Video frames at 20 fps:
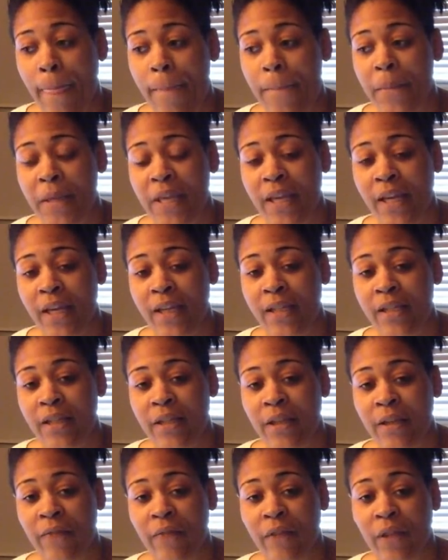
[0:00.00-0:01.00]
because
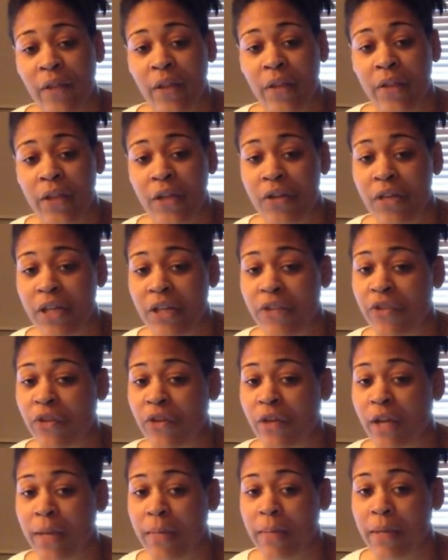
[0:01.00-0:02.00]
they feel that their needs are
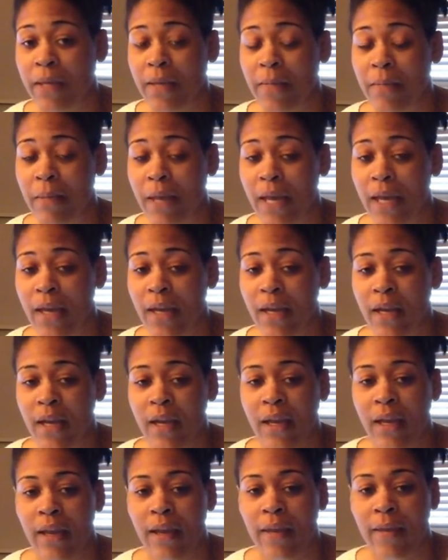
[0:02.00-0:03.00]
not being met
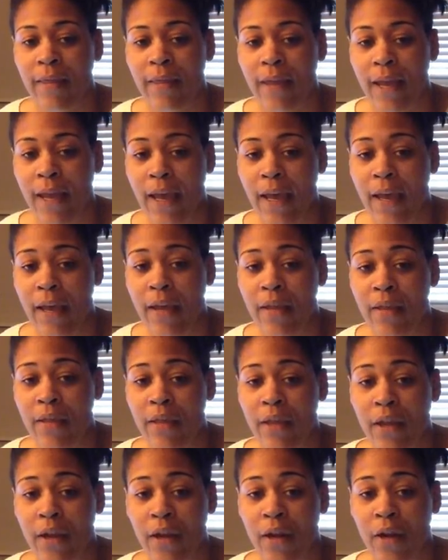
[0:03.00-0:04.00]
and that
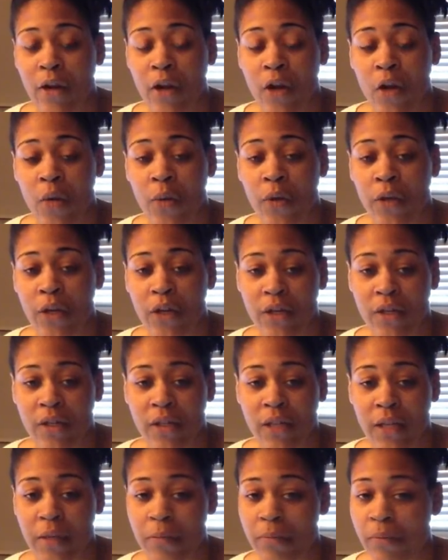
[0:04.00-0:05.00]
their coworkers
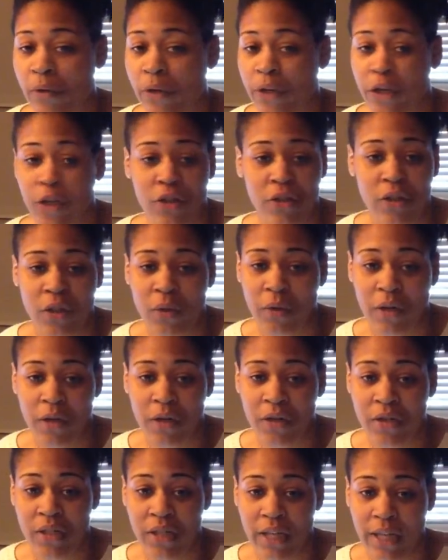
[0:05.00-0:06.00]
and employers don't
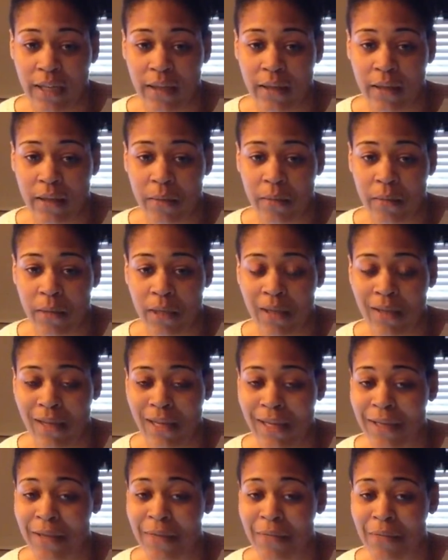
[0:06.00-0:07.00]
understand them. And
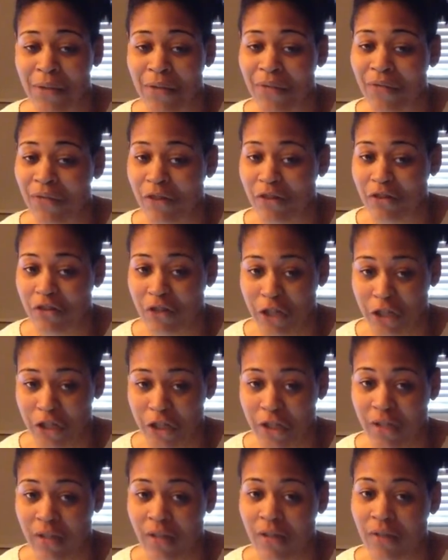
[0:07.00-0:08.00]
that can be a
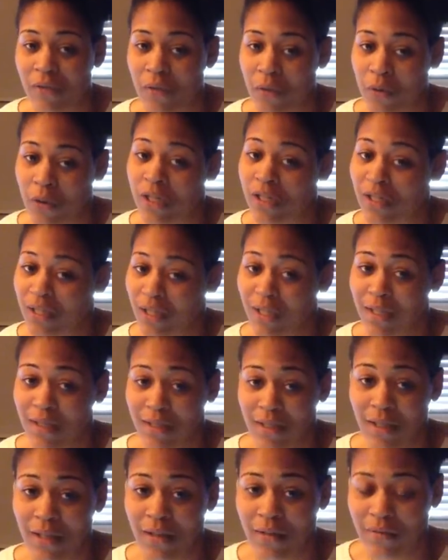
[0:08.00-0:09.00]
frustration, of course, in
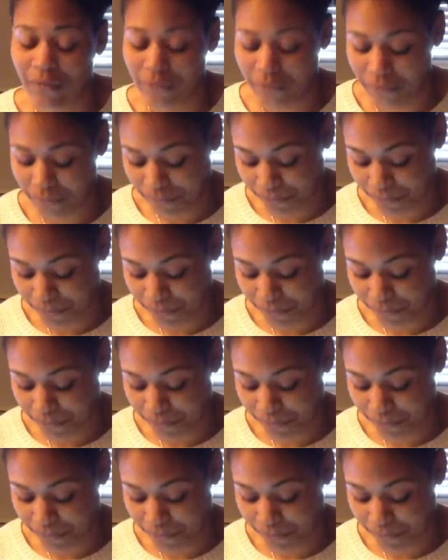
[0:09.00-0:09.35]
itself.